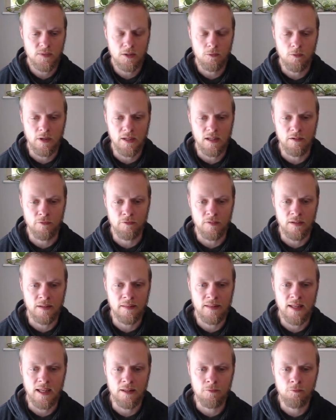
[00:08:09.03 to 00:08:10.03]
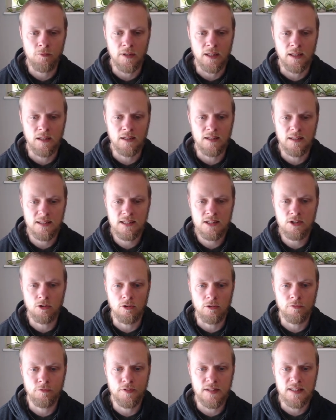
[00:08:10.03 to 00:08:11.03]
yf, and that will
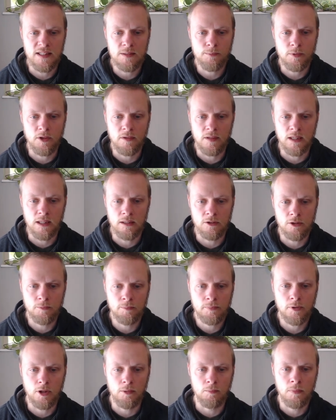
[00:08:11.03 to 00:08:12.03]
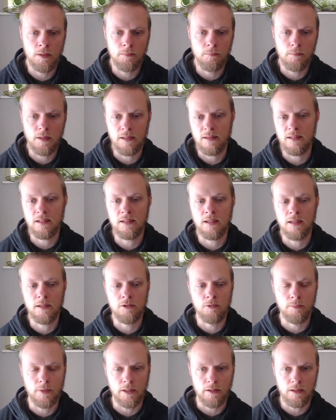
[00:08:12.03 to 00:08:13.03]
solve this particular problem, but in a
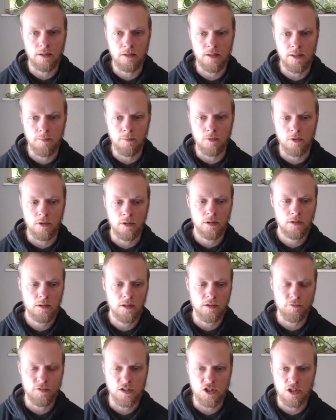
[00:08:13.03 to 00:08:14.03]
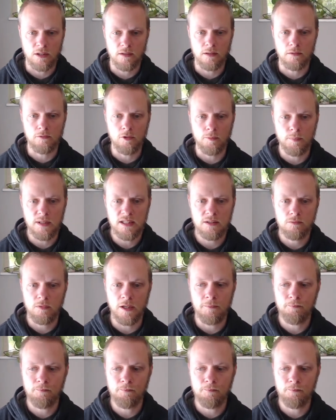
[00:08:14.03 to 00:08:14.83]
numerically more efficient and robust way.